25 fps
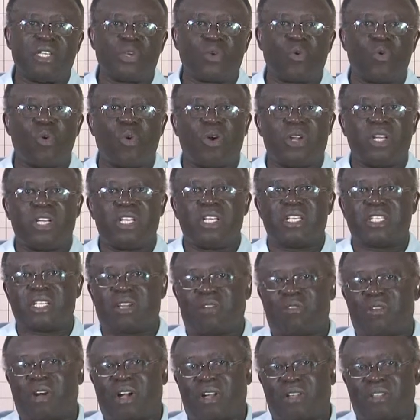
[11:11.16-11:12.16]
equal
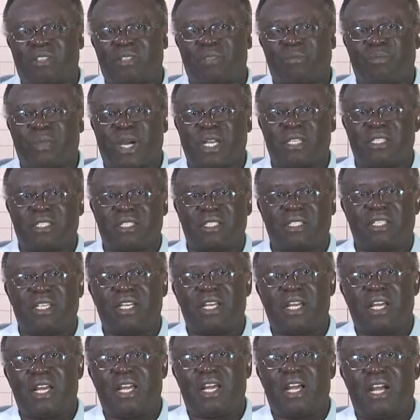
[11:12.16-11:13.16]
intervals but
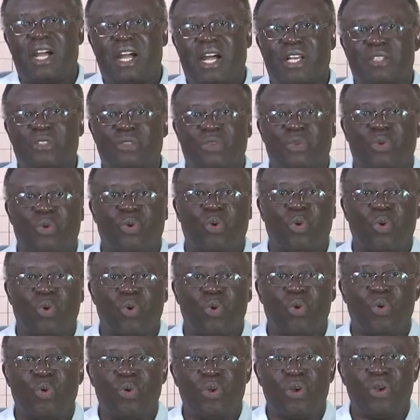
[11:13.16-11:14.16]
has
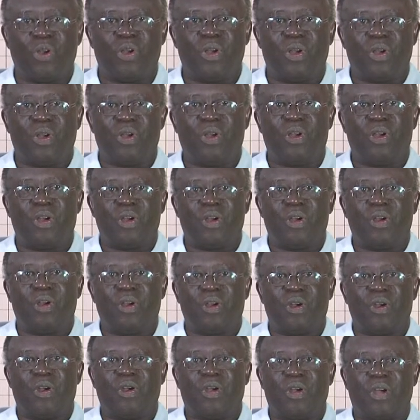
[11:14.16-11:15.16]
no
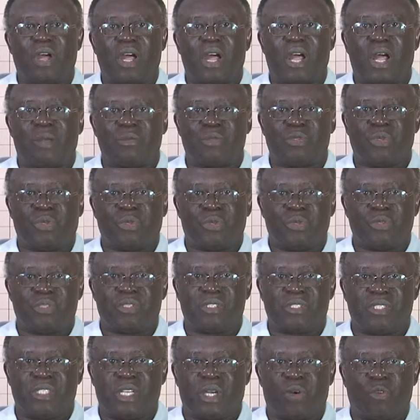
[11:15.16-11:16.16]
absolute
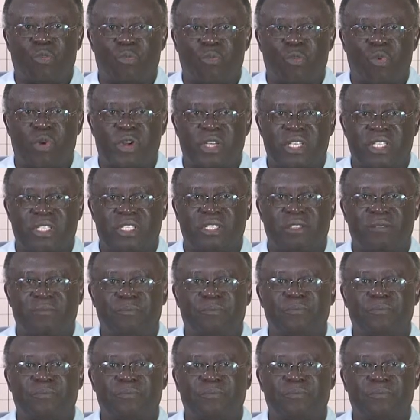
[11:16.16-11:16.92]
0 point.